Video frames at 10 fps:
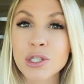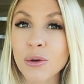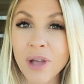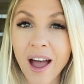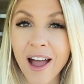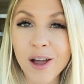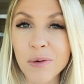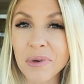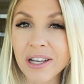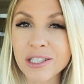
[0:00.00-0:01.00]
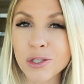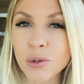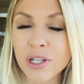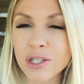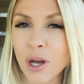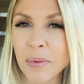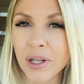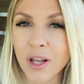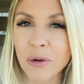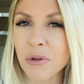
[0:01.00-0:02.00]
So yeah, I hope you guys enjoyed shopping
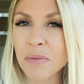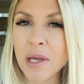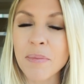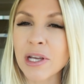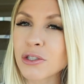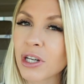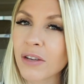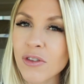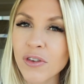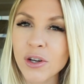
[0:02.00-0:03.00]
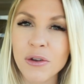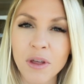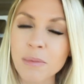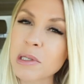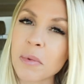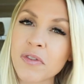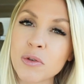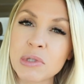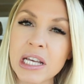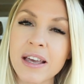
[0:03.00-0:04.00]
along with me. Make sure to give the video a thumbs up if
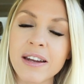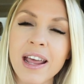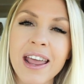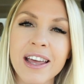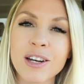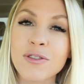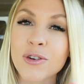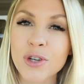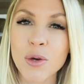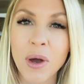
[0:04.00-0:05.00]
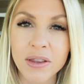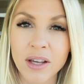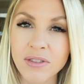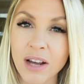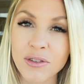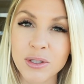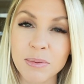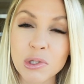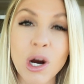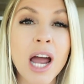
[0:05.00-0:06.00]
you did. And if you're new, I'd love to have you
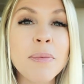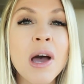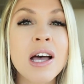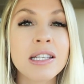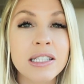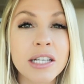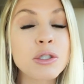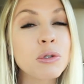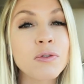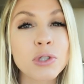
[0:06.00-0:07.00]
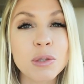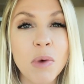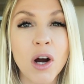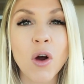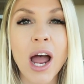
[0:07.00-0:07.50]
subscribe. Stay tuned for tomorrow.